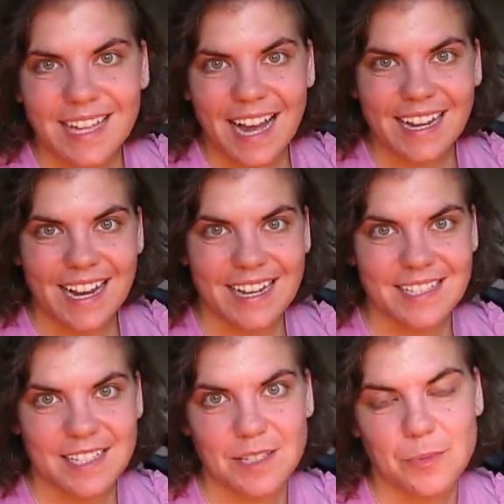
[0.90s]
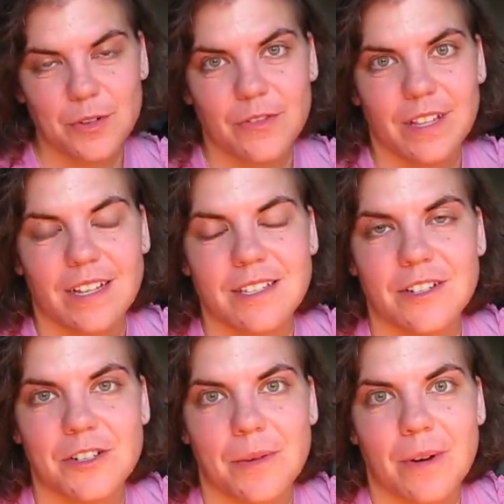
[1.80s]
Hi guys, this is Proof Weight Loss
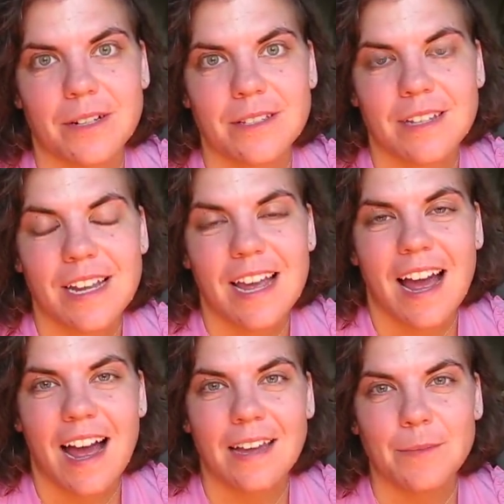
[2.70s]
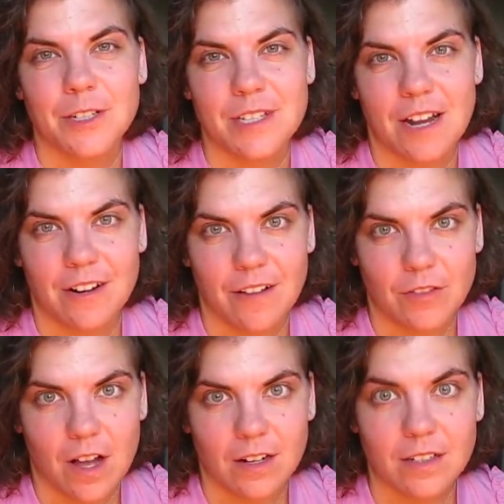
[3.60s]
Surgery Works. I am your Saturday
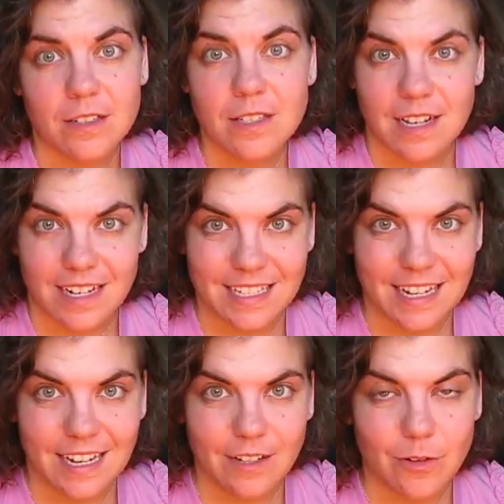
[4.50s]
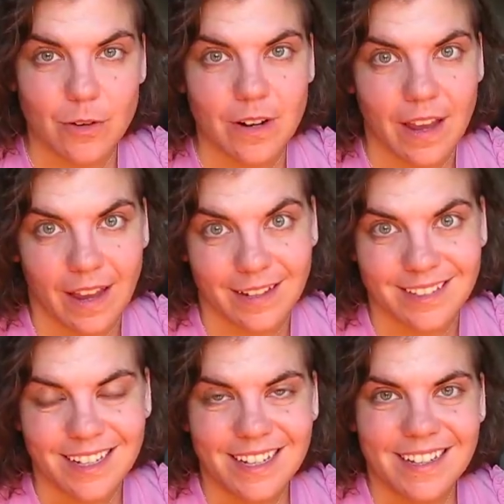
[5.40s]
vlogger, Sunny Day or Anne,
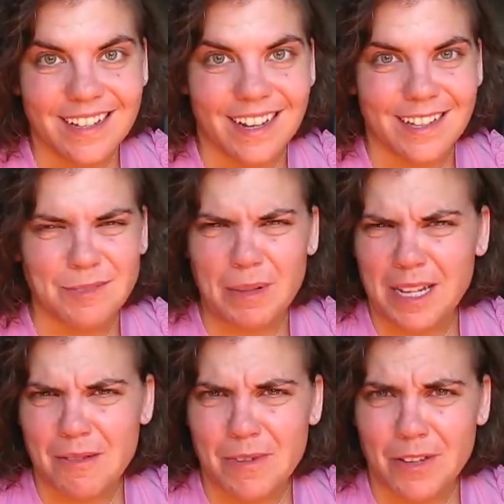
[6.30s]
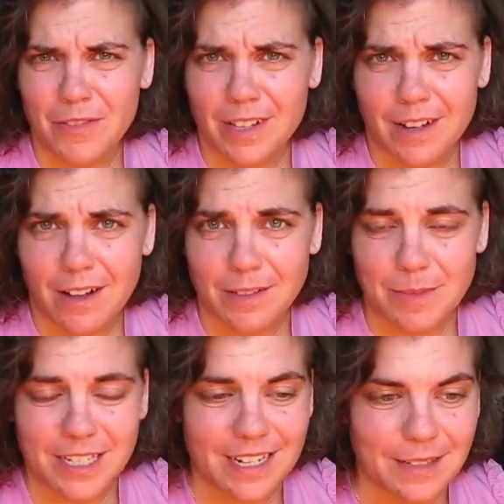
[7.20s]
depending on what you feel like calling me
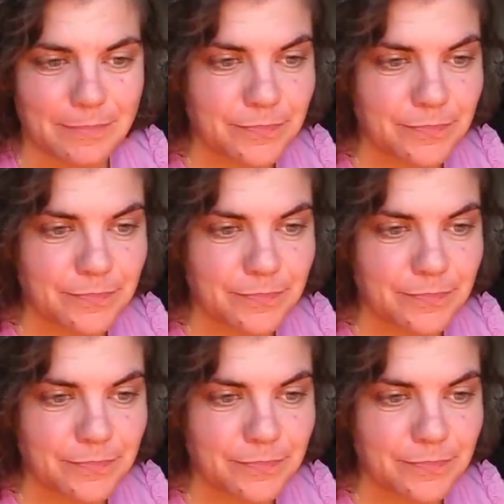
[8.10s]
today.